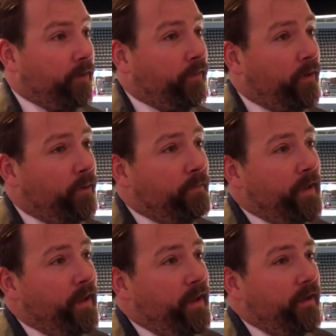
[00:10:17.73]
So,
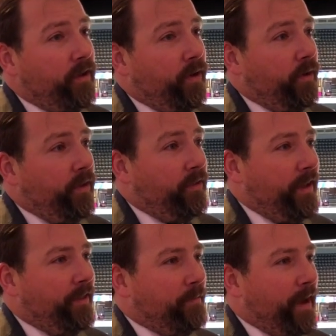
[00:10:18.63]
you know,
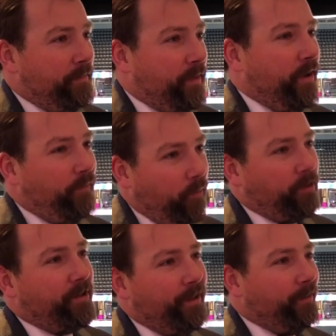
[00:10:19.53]
they might be
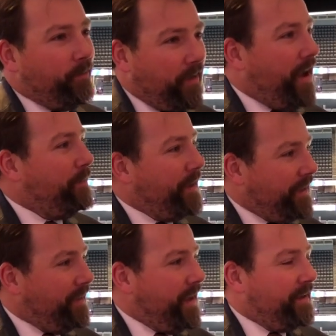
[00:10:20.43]
unfortunate in their timing
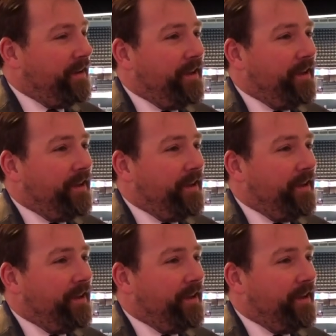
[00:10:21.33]
in that